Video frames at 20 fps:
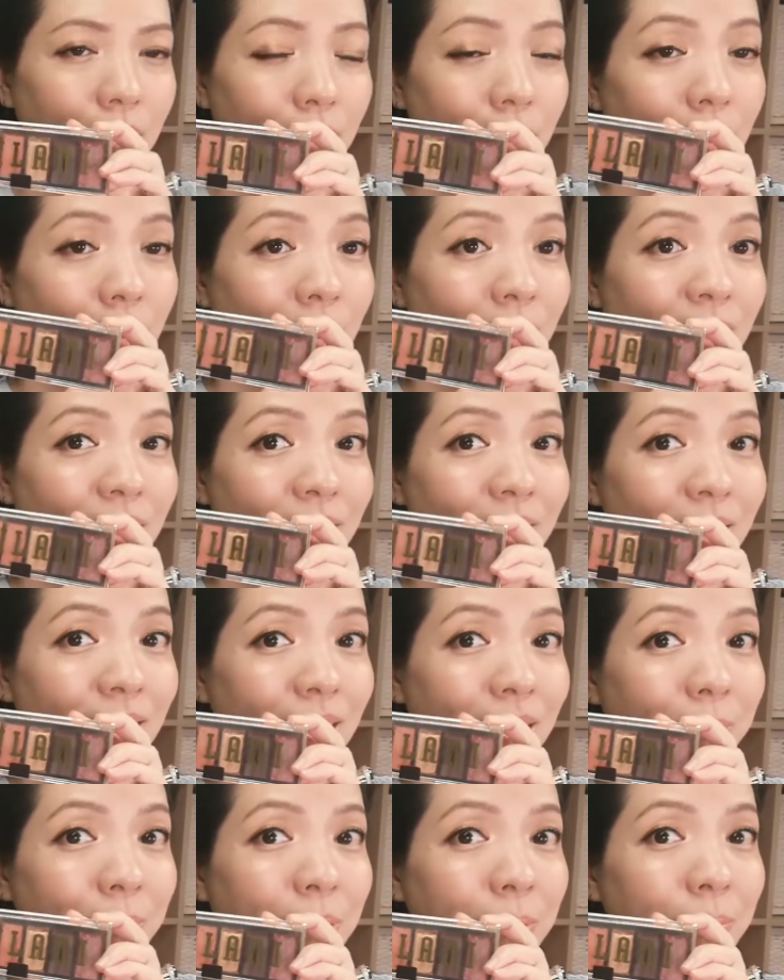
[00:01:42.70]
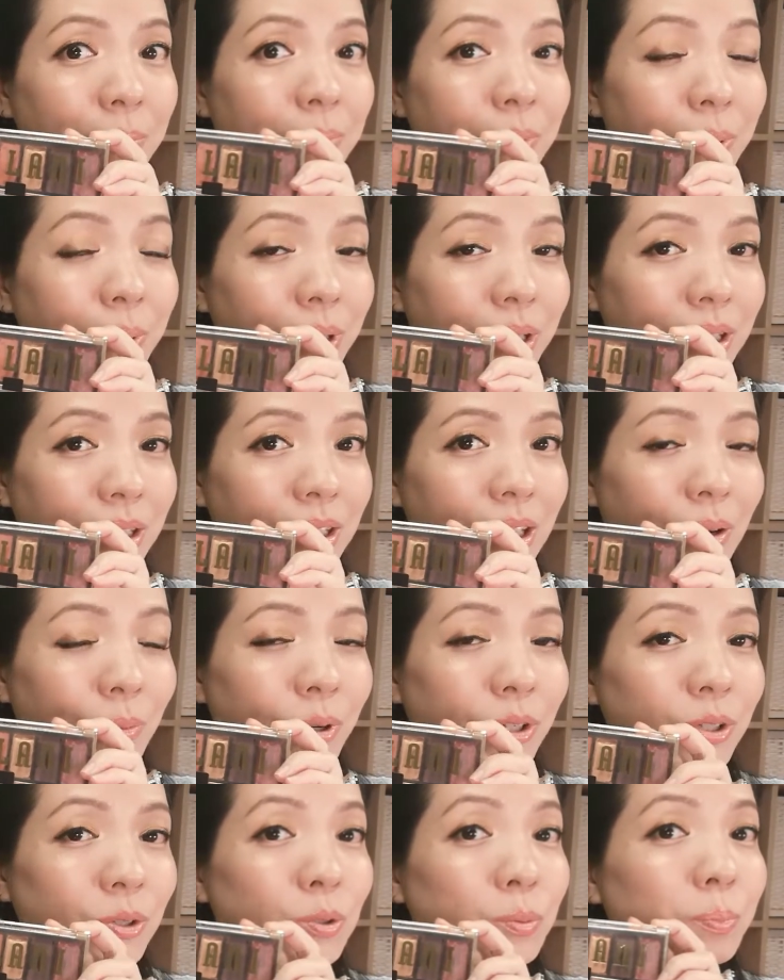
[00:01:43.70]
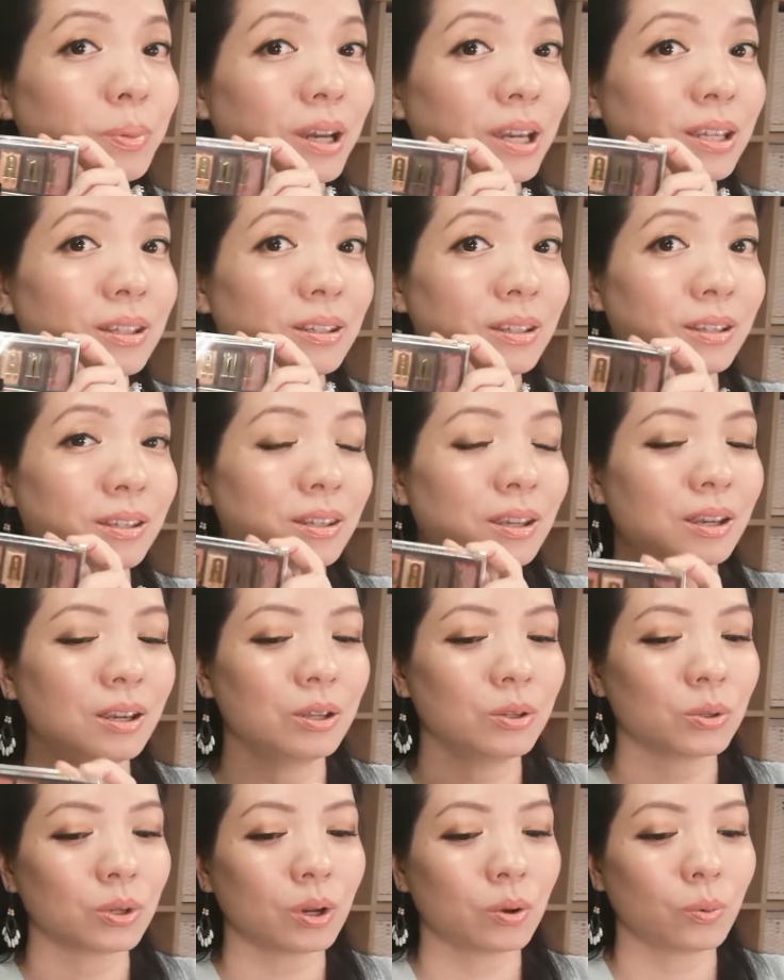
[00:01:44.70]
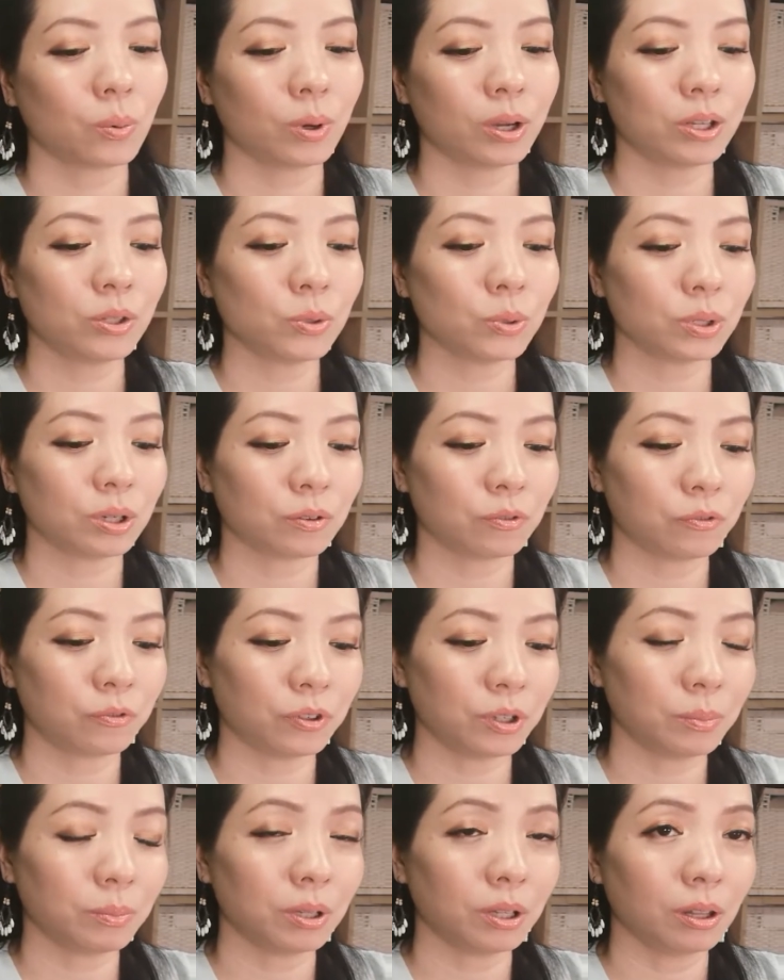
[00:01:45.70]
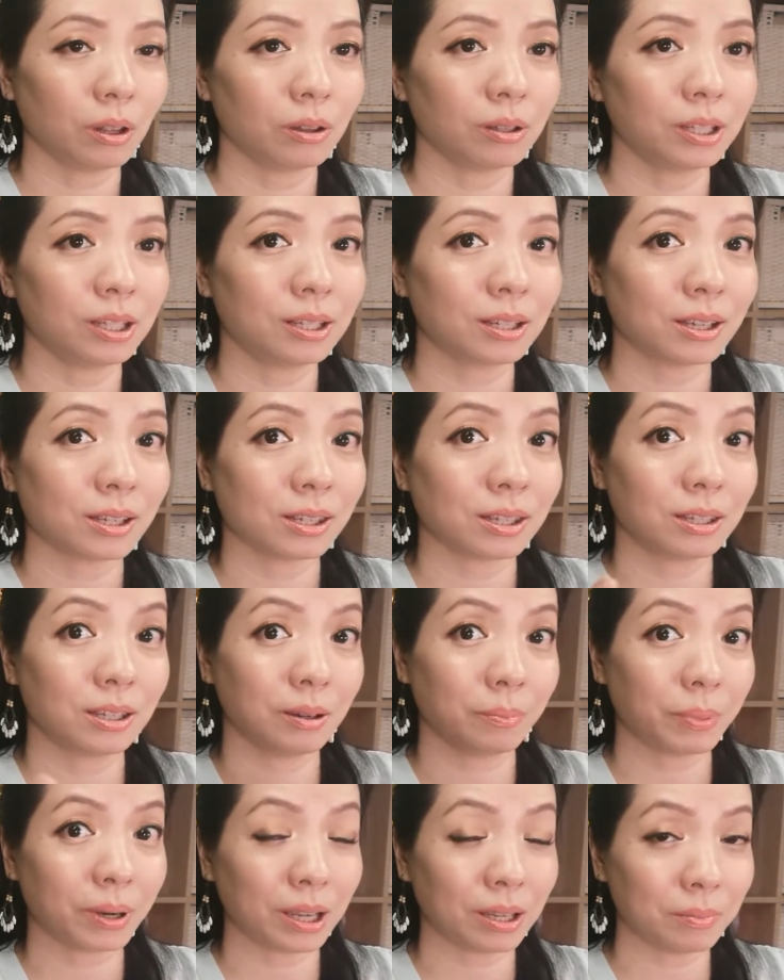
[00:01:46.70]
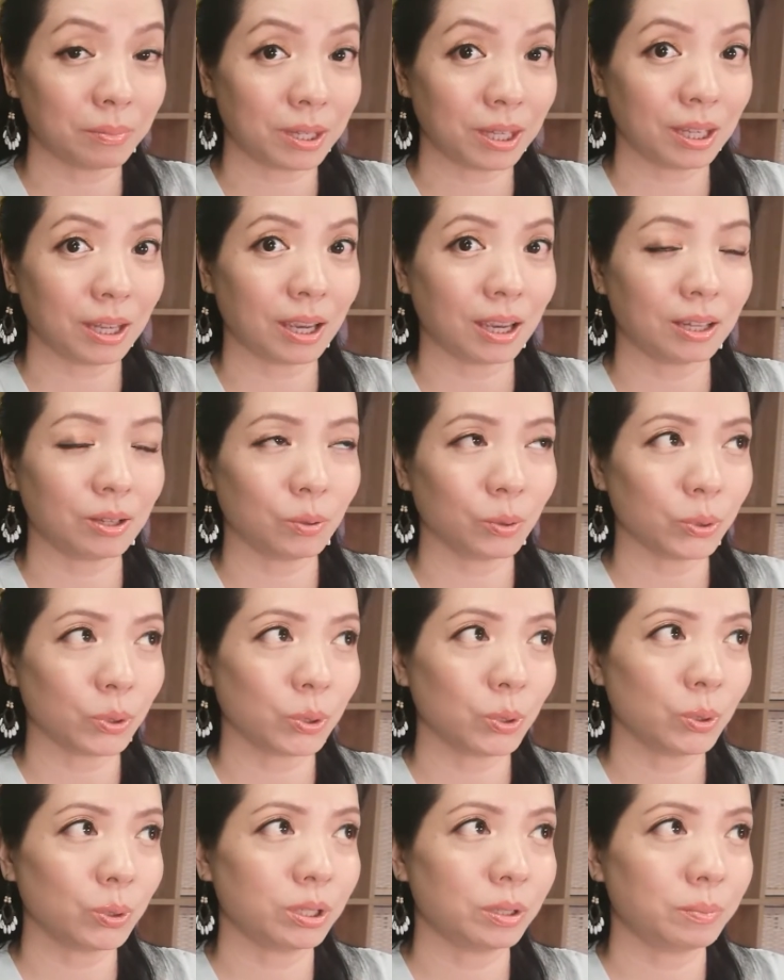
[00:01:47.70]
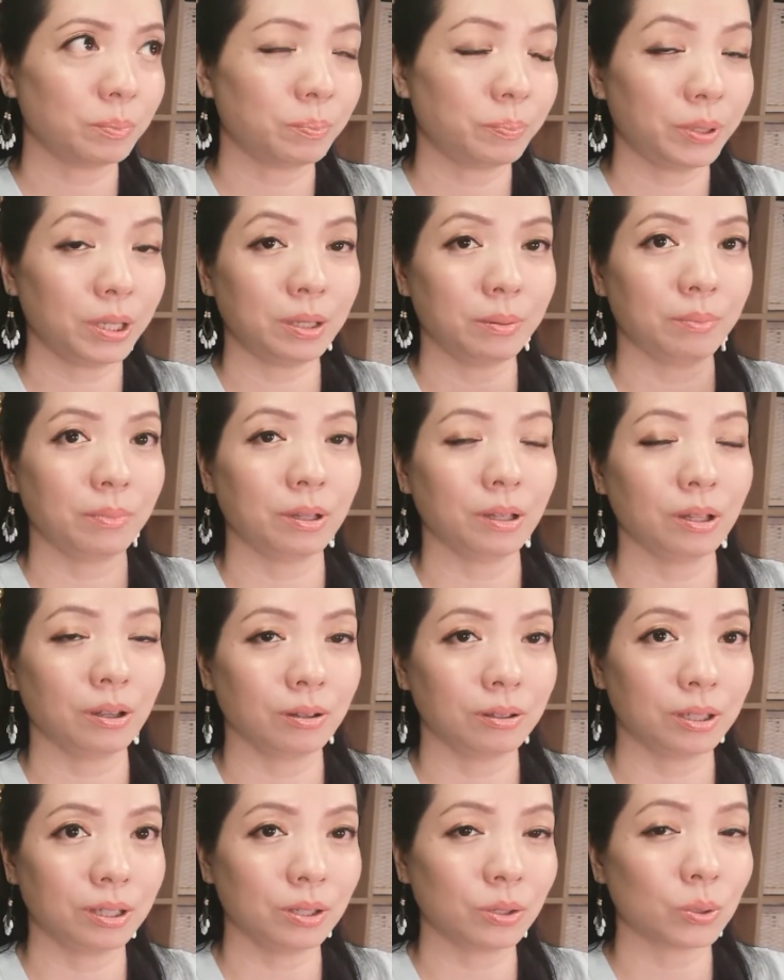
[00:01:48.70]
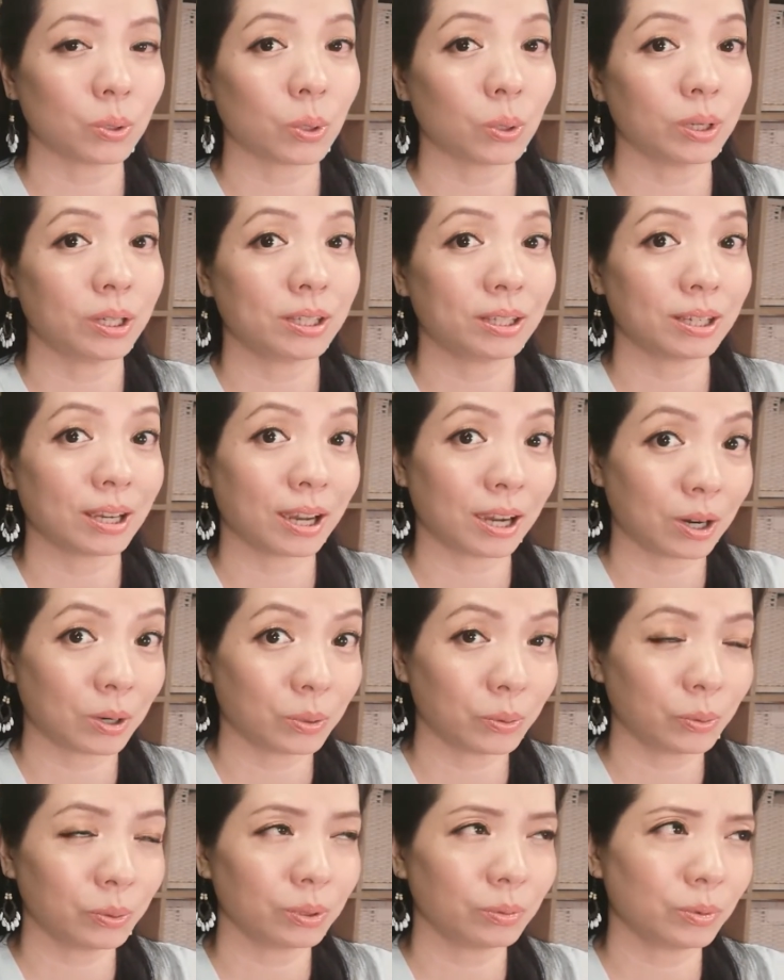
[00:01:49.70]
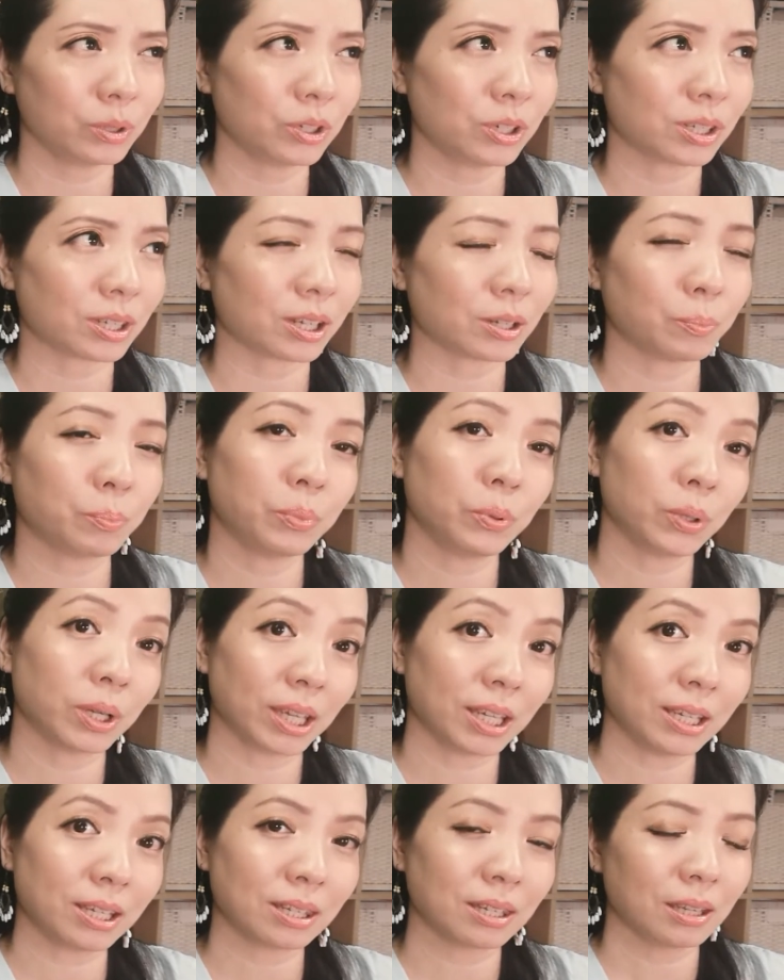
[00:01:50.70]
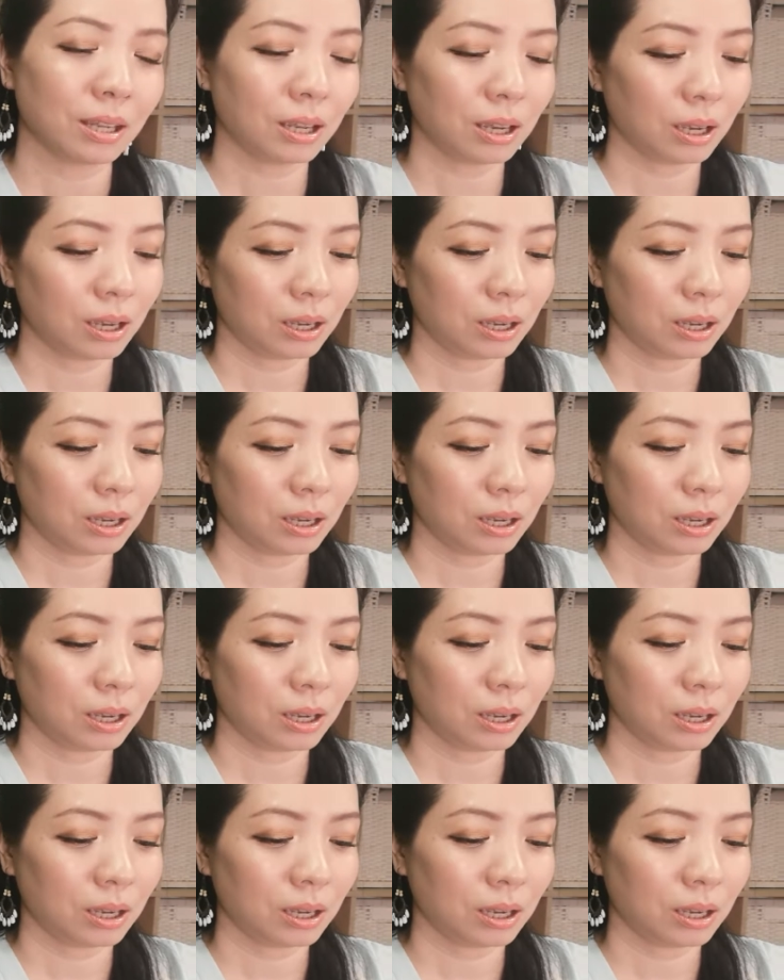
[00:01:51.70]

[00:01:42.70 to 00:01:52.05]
Okay, since this came in broken, I wanted to buy this, so I went to a few Milani that's nearby me and also the big Milani store in town, which is at Bugis.